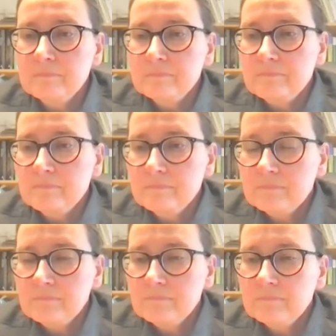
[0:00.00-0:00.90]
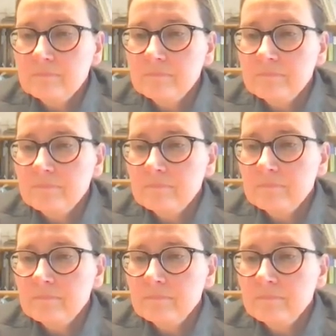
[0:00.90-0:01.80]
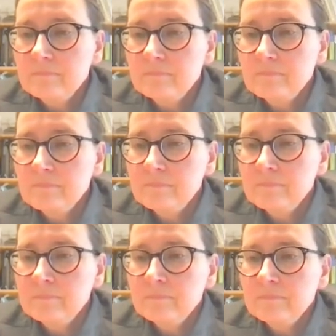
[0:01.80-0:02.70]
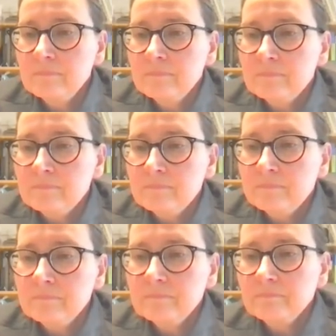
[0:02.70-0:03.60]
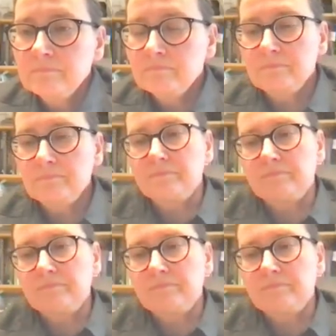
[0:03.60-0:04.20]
(silent)